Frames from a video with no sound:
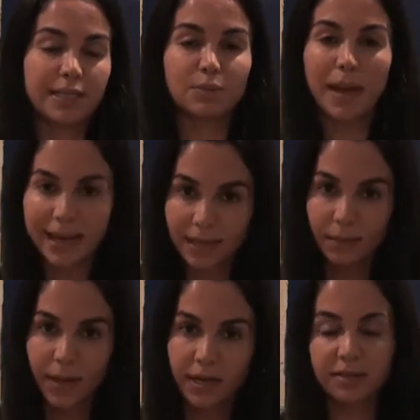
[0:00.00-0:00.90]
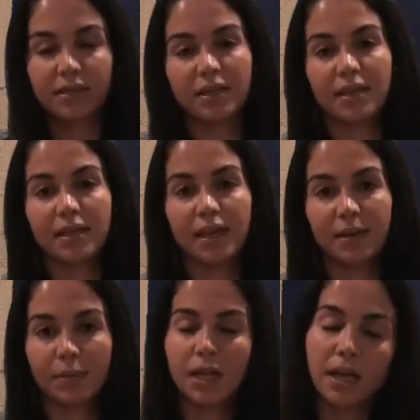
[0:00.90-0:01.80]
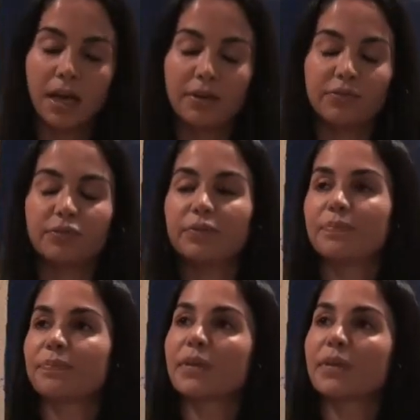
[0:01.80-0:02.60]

expanded person in my life,